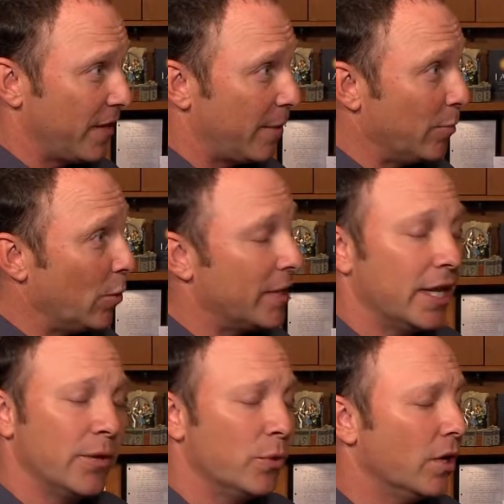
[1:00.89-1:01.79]
that moment,
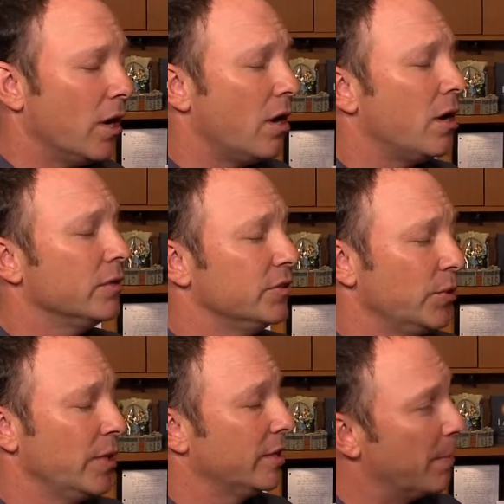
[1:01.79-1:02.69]
and we're all
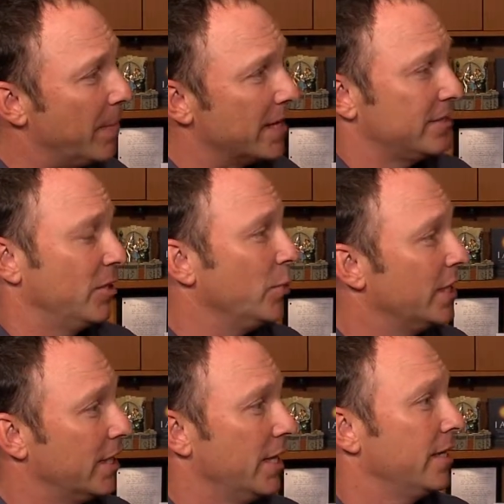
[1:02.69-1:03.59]
doing the best that we
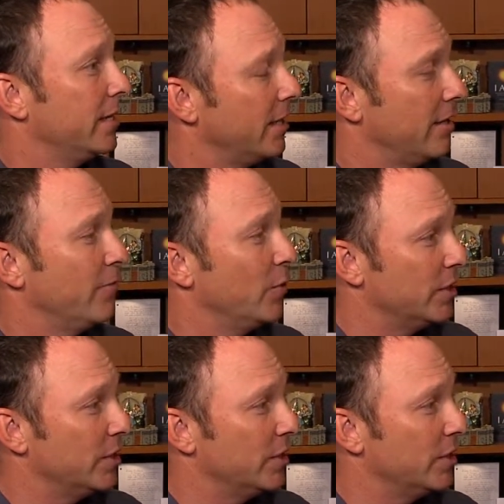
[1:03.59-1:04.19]
can in every